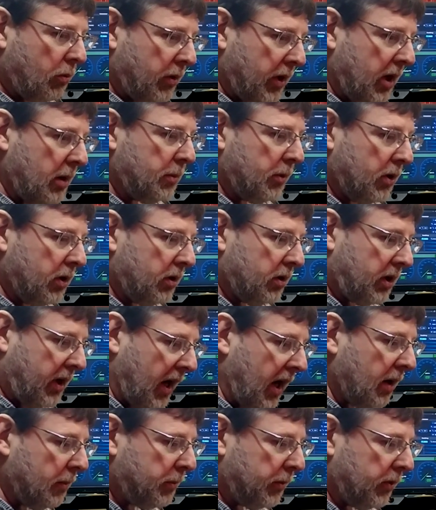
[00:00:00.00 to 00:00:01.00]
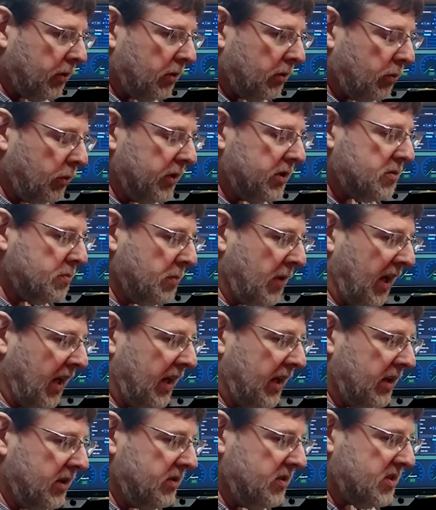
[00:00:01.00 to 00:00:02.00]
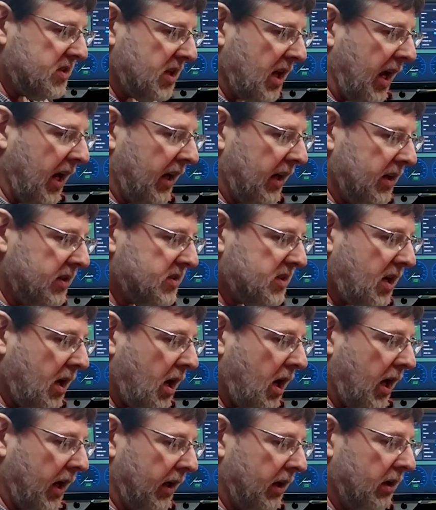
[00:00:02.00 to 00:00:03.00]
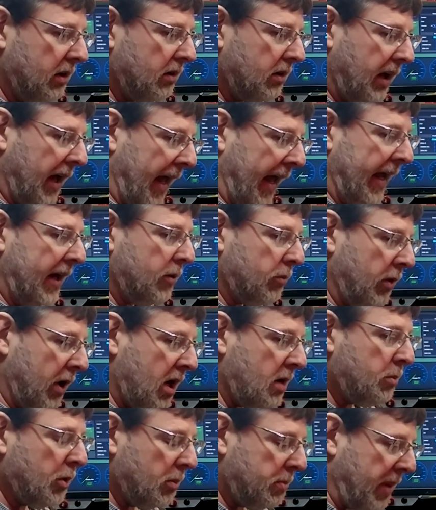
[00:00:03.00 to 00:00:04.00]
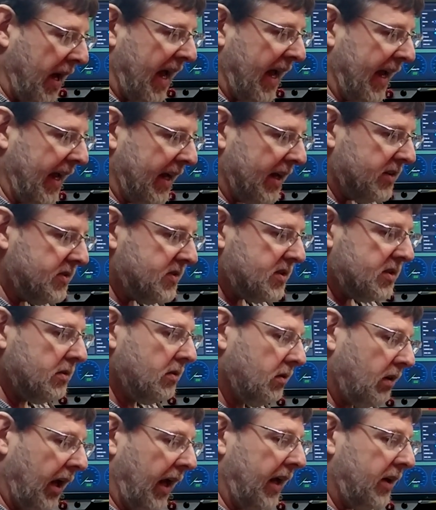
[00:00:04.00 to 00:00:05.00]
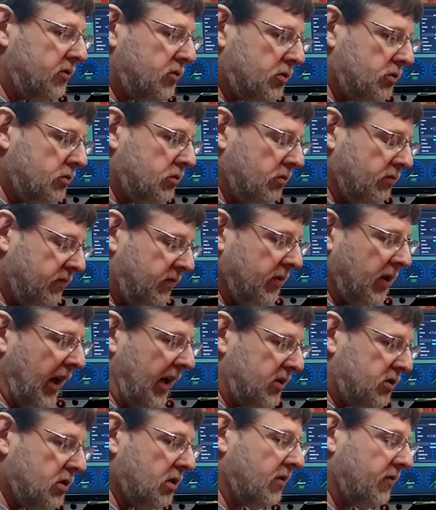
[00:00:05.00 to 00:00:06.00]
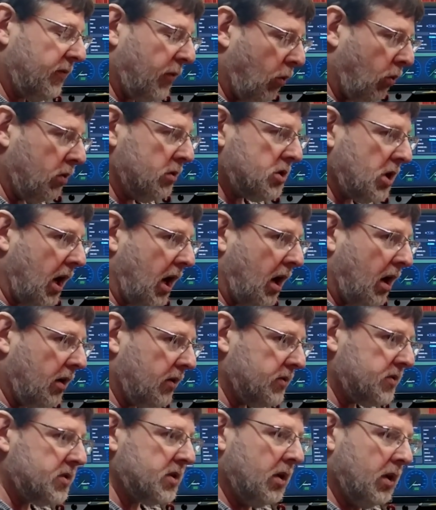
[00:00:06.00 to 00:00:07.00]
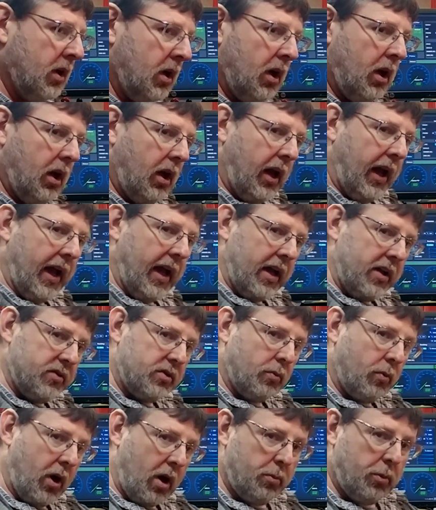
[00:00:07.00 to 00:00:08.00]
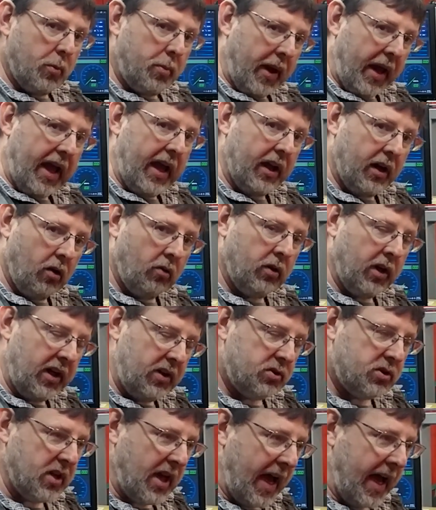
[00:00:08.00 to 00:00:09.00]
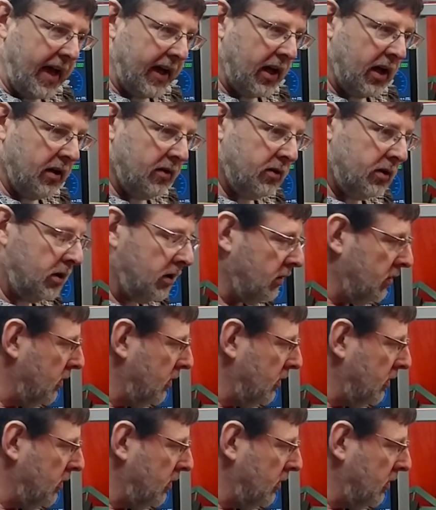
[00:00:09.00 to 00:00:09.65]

rubber coupler, which means that it's got 8 rubber pads. Each of the 4 jaws has a rubber pad on each side of it.